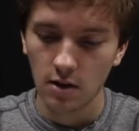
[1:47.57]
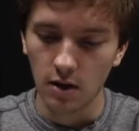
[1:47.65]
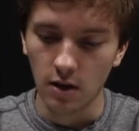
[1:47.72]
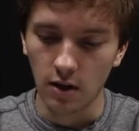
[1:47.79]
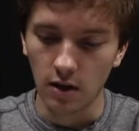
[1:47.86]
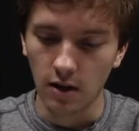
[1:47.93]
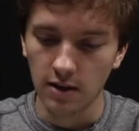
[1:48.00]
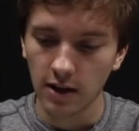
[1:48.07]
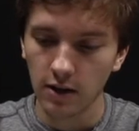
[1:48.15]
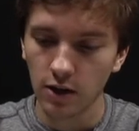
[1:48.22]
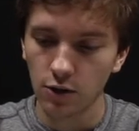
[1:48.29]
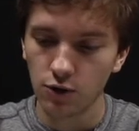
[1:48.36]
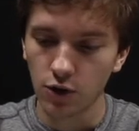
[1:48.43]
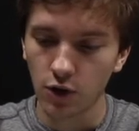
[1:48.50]
Uh, down
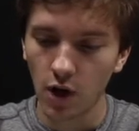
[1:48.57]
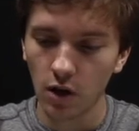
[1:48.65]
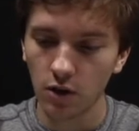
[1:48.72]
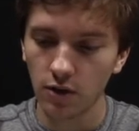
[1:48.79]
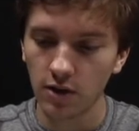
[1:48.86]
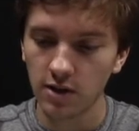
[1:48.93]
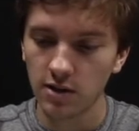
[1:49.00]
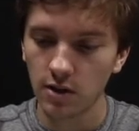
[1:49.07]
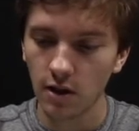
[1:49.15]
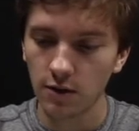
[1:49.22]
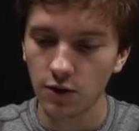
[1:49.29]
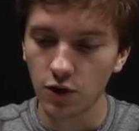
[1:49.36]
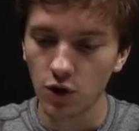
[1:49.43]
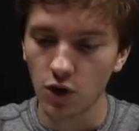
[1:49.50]
here is your coloring
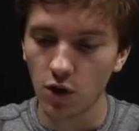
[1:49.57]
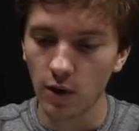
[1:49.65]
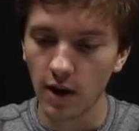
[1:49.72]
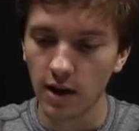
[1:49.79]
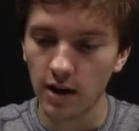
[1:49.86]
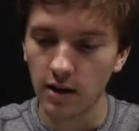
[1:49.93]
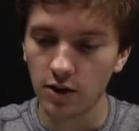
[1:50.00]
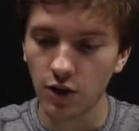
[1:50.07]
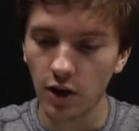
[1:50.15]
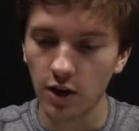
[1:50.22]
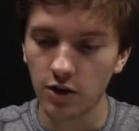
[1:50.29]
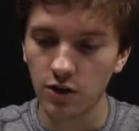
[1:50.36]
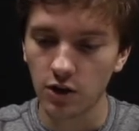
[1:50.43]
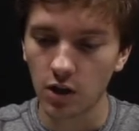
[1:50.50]
stuff, so you can go ahead and
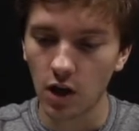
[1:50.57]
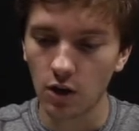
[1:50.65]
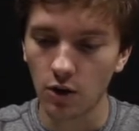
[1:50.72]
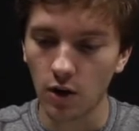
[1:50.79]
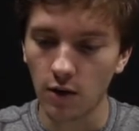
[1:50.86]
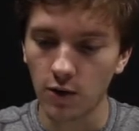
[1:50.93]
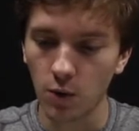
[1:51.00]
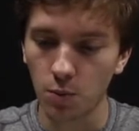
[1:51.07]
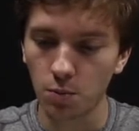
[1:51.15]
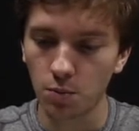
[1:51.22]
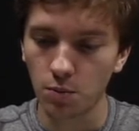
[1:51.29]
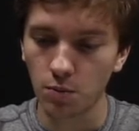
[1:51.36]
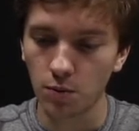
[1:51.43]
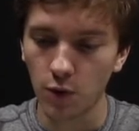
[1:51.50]
change the color of your
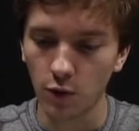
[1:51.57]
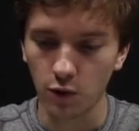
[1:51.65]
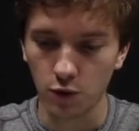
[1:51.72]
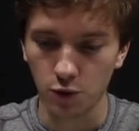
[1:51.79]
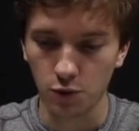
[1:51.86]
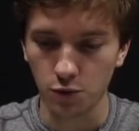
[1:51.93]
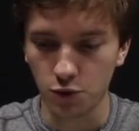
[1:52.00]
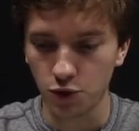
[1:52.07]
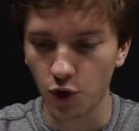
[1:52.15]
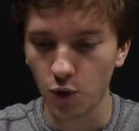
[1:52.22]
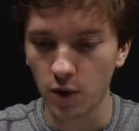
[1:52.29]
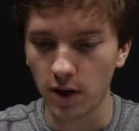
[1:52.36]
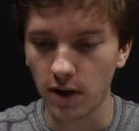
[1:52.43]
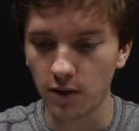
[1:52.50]
of your
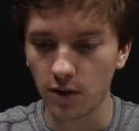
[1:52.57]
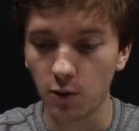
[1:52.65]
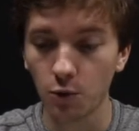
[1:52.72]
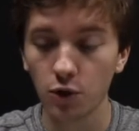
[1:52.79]
stroke and everything.